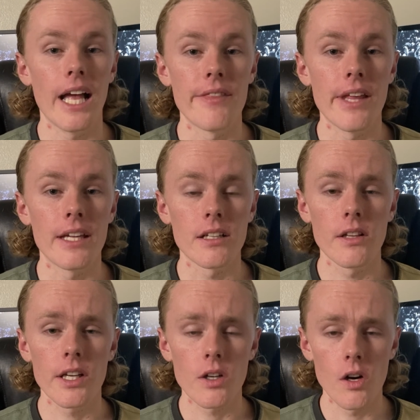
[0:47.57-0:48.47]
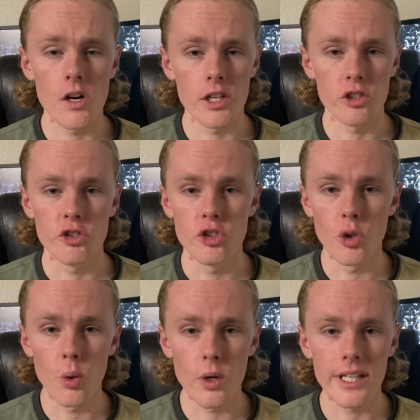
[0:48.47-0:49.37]
and then click on
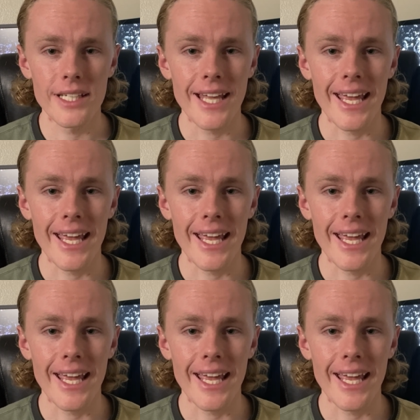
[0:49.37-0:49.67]
Join